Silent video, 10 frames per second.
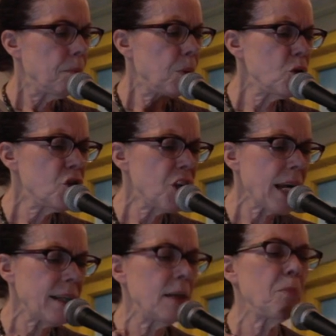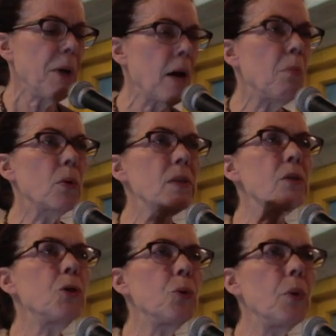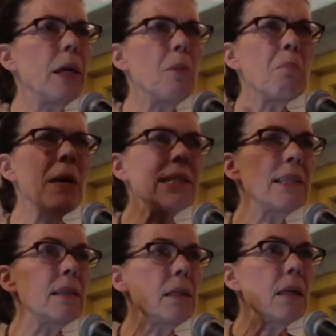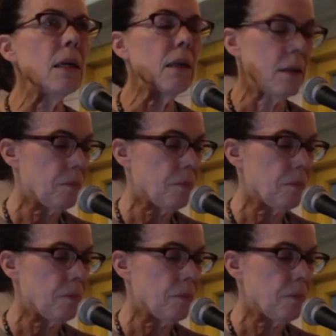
projecting pebbles to immensity.